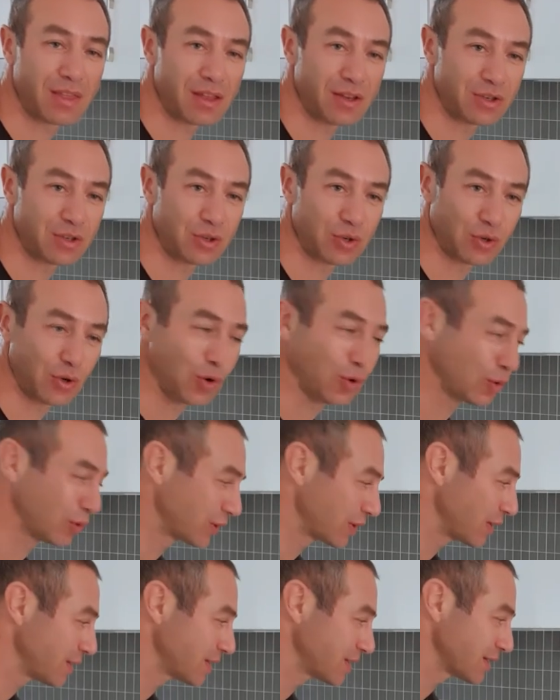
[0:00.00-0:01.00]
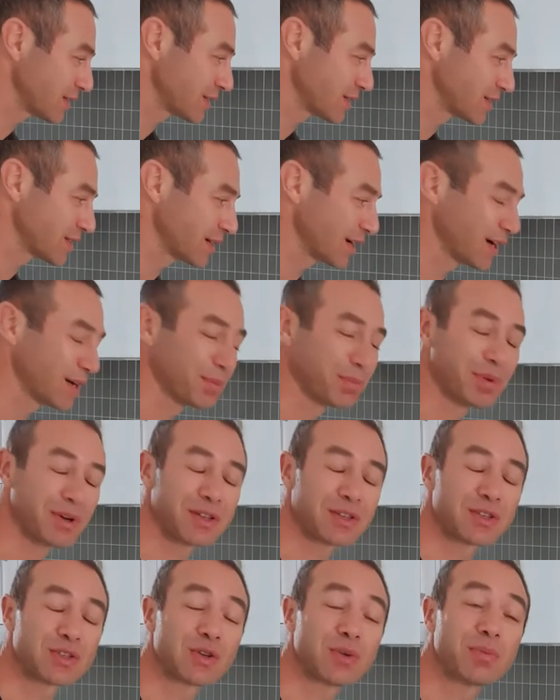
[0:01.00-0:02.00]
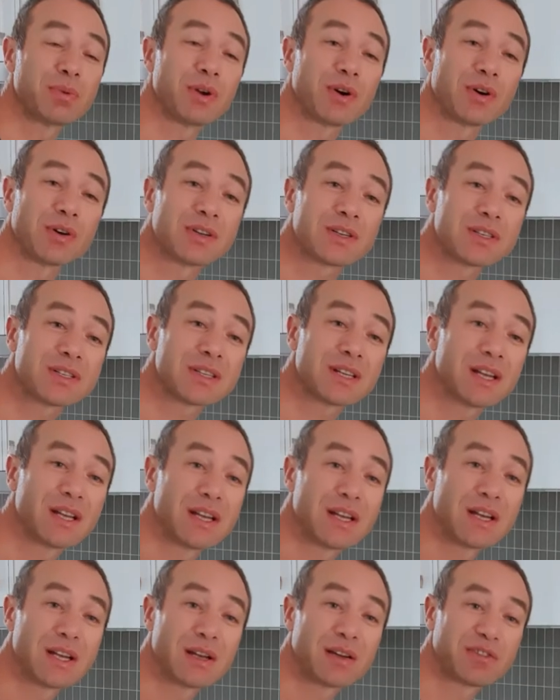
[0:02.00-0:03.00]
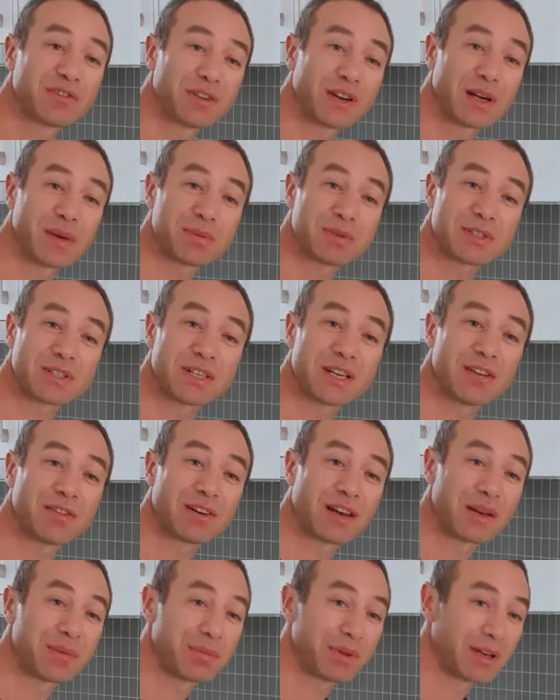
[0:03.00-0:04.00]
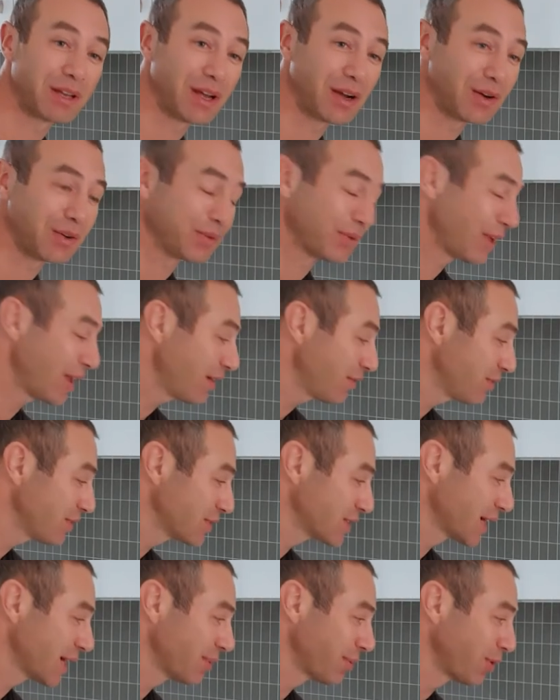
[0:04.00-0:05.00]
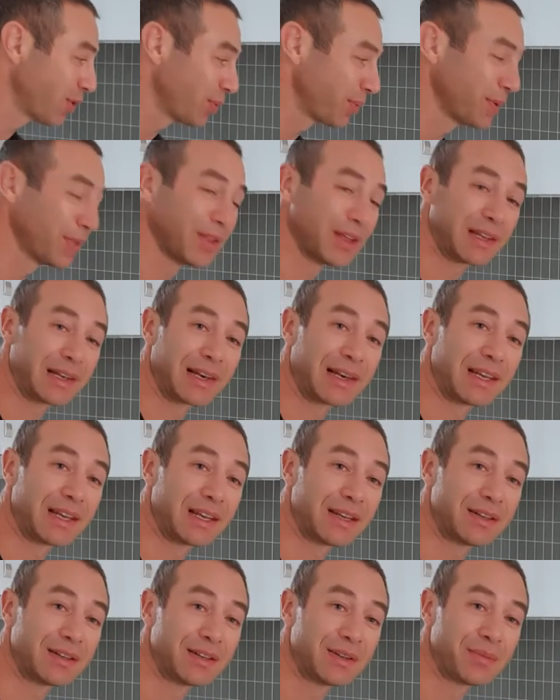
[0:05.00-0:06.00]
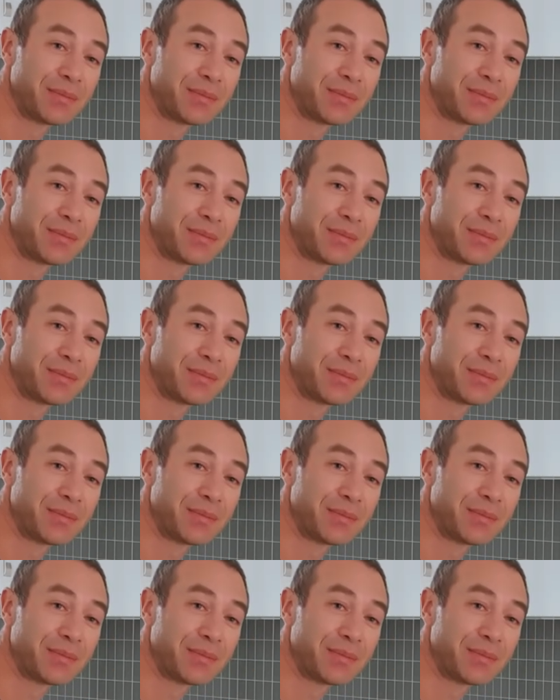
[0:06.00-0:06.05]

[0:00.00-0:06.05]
you cooked is inside. But to be honest, Philips never let me down. Every time I opened that lid,